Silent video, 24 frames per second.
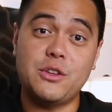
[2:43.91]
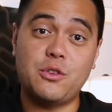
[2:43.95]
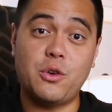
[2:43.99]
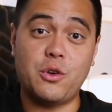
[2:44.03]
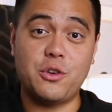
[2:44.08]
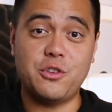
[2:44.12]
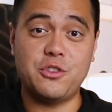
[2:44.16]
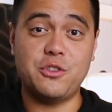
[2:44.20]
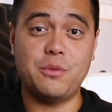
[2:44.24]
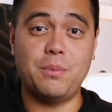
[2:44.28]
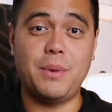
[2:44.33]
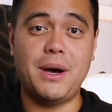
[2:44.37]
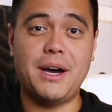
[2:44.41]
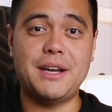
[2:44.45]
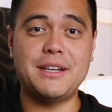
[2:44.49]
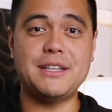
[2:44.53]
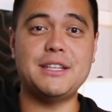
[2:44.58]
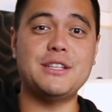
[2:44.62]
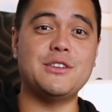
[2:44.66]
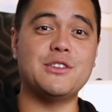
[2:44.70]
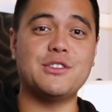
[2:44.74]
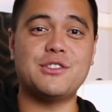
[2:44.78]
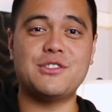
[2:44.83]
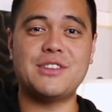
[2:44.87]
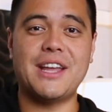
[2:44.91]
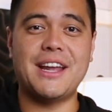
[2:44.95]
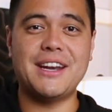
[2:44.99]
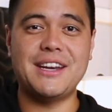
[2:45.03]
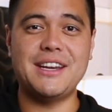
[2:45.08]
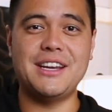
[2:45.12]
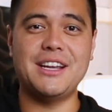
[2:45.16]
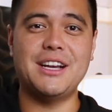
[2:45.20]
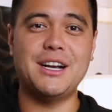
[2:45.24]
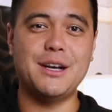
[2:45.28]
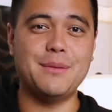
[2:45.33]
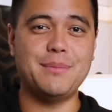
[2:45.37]
towards your body and you're
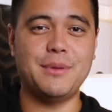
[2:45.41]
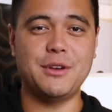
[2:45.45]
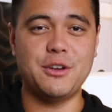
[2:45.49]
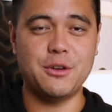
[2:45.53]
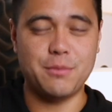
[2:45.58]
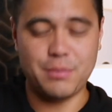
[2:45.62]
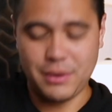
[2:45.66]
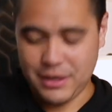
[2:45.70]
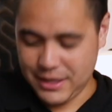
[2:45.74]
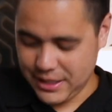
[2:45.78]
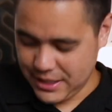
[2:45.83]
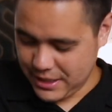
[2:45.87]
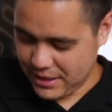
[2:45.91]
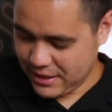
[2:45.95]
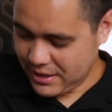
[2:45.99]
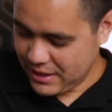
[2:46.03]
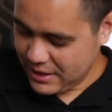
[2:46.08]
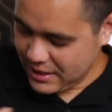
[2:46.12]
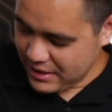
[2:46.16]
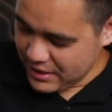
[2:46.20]
standing up and you're playing,